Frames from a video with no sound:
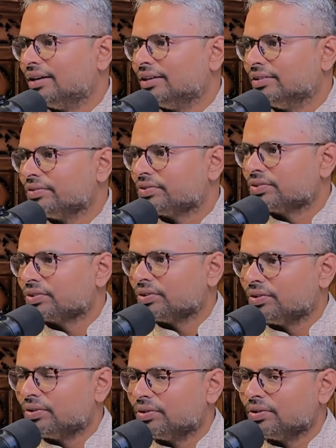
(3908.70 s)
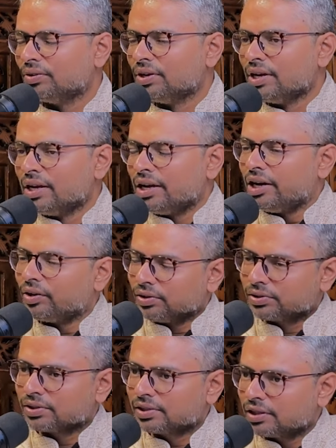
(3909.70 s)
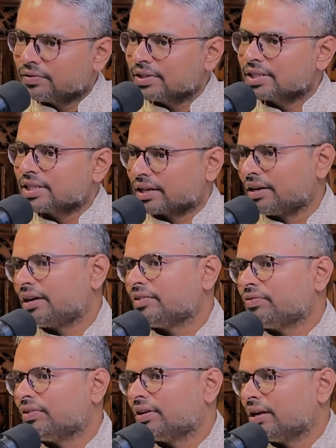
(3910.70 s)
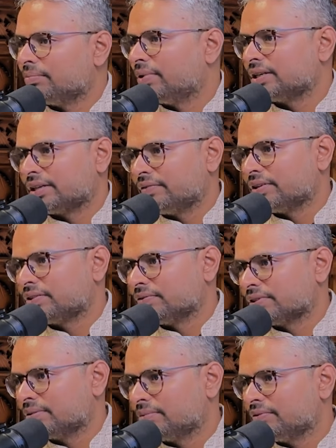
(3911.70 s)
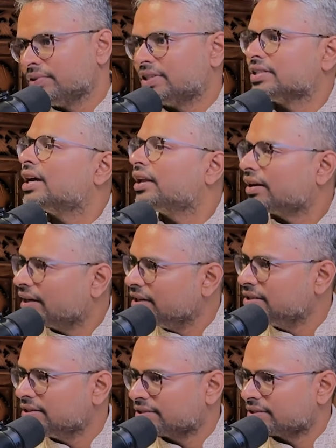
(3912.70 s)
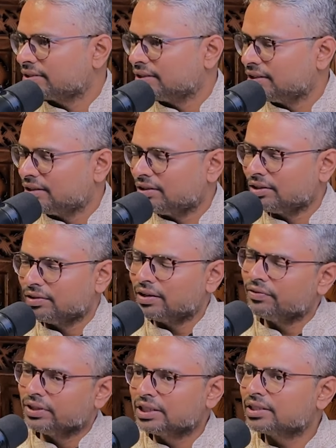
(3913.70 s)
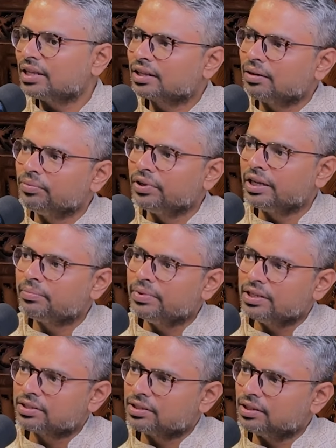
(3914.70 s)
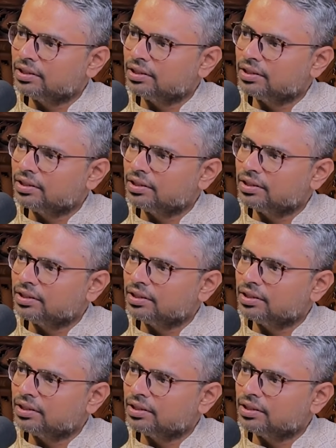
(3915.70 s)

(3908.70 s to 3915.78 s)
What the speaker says: So and also serve as a secretary for Hebbashri Vaishnava Sabha, which is our religious, which is our community-based